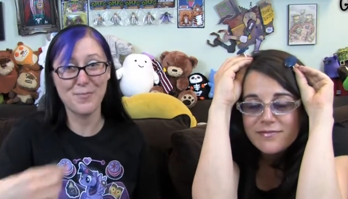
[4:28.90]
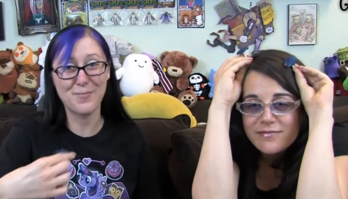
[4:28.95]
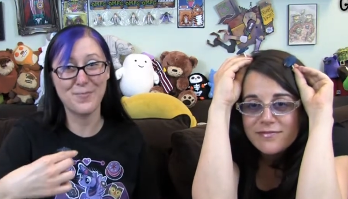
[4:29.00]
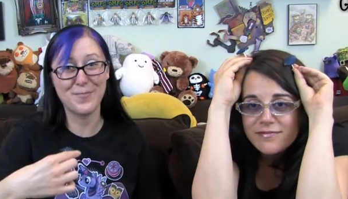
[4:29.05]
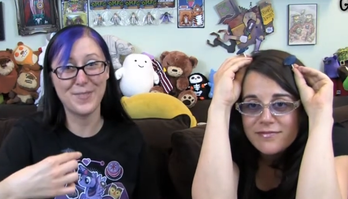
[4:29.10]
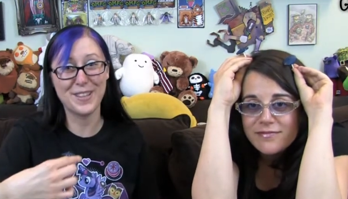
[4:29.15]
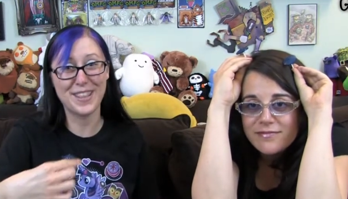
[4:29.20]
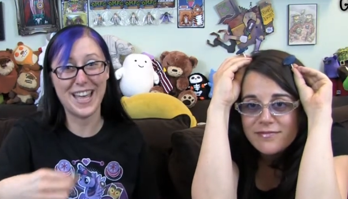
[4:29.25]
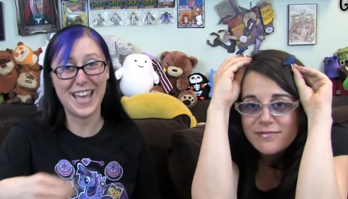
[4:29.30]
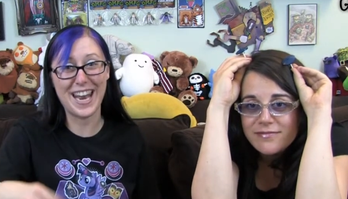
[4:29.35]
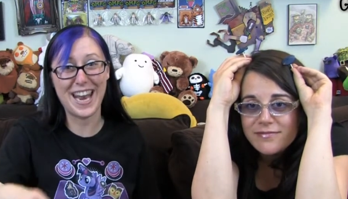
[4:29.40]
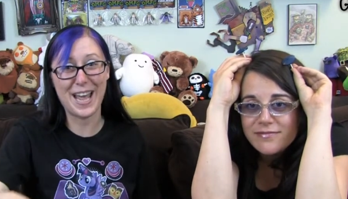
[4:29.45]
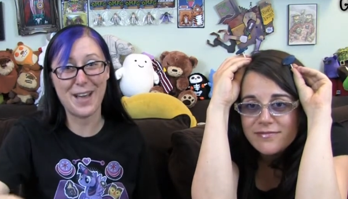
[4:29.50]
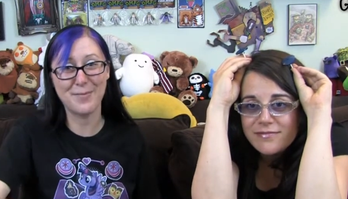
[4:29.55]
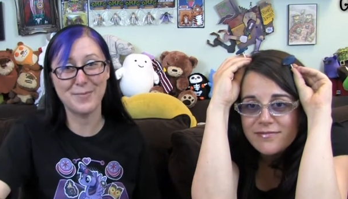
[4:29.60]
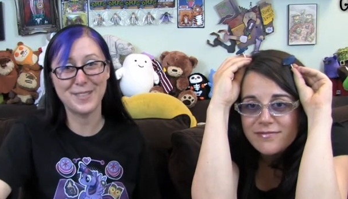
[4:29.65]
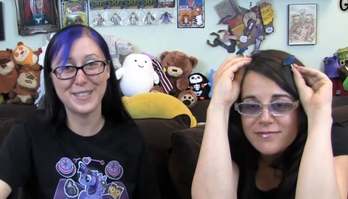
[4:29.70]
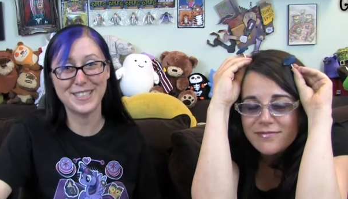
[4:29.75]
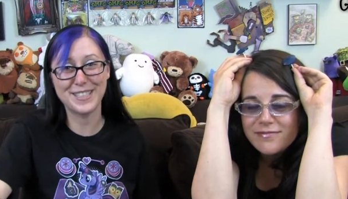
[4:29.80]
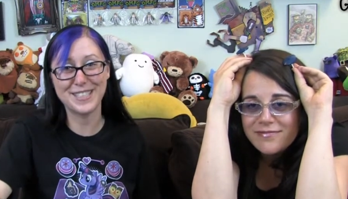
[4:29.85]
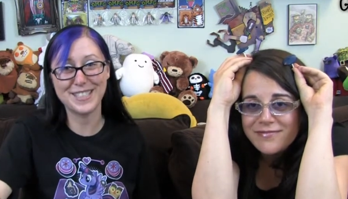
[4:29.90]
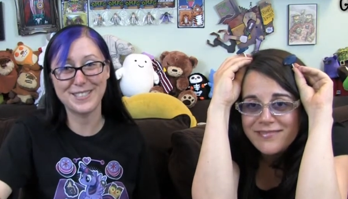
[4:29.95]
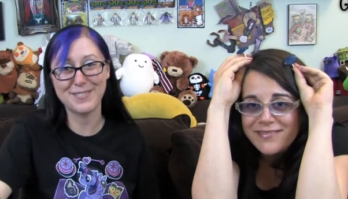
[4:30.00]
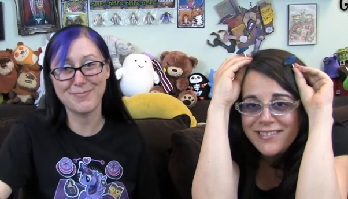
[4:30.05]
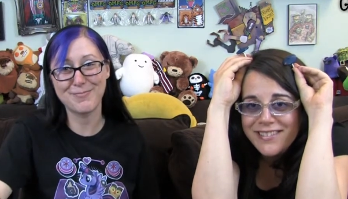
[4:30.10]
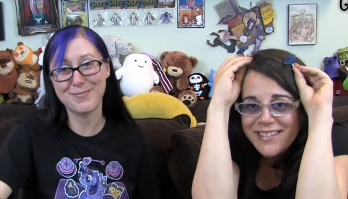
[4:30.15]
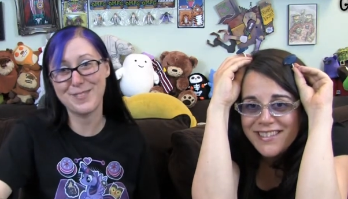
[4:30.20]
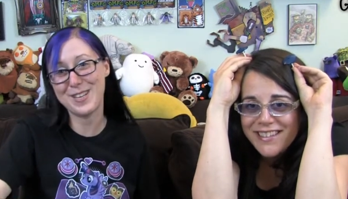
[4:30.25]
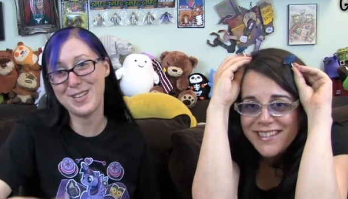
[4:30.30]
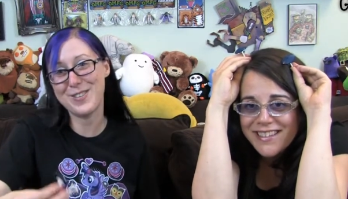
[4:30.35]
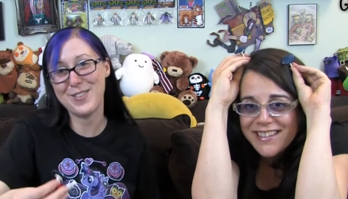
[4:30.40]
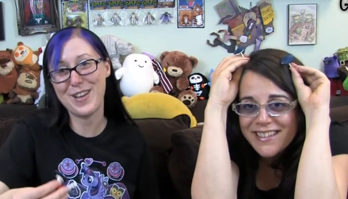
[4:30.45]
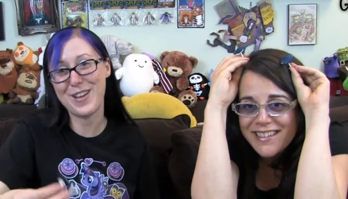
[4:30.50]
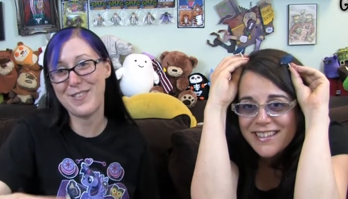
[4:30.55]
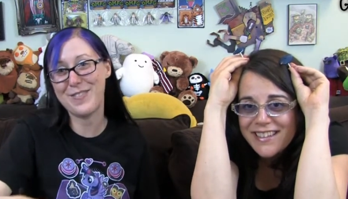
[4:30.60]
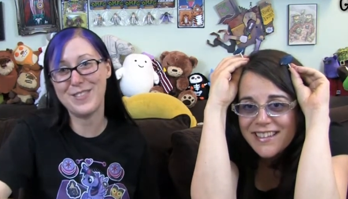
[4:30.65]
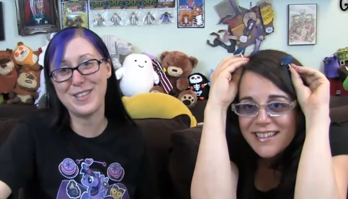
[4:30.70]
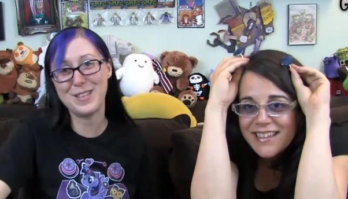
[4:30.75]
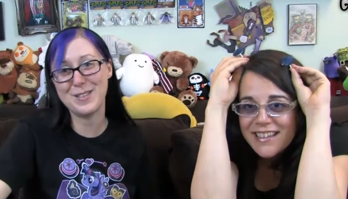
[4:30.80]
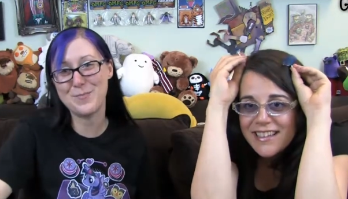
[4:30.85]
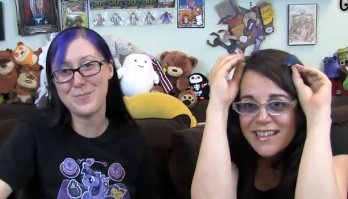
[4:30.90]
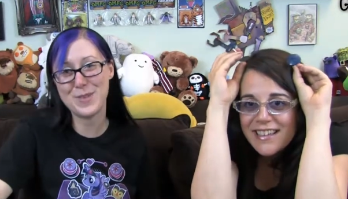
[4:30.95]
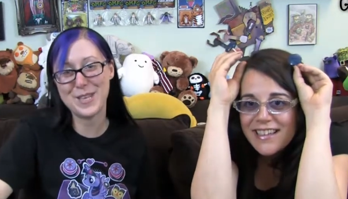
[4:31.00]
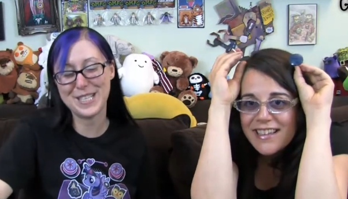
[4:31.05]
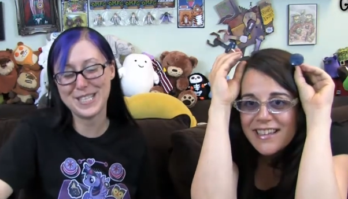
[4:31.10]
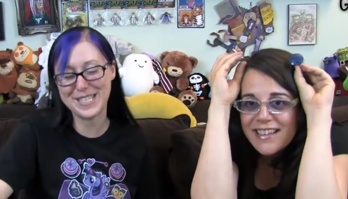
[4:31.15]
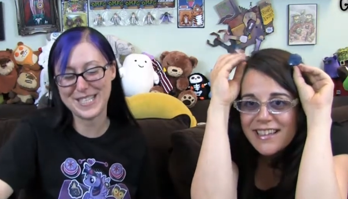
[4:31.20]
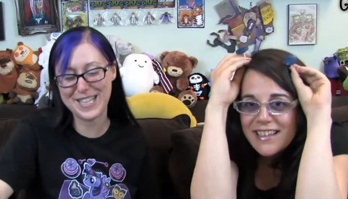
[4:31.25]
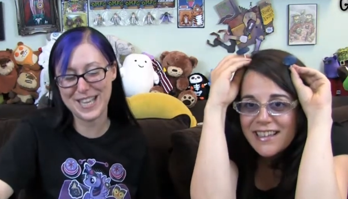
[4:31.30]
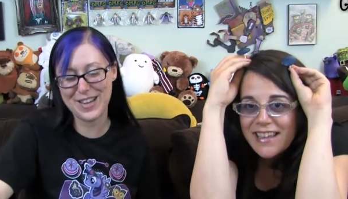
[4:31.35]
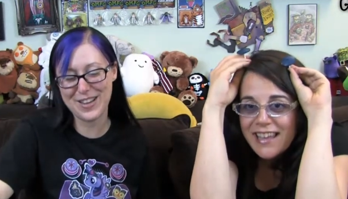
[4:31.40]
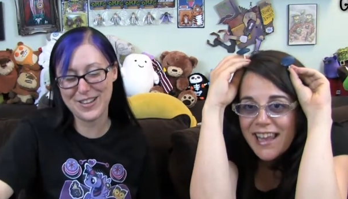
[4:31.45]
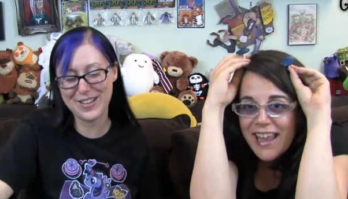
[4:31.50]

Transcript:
Speaker 1: But that happens when you have these pieces out.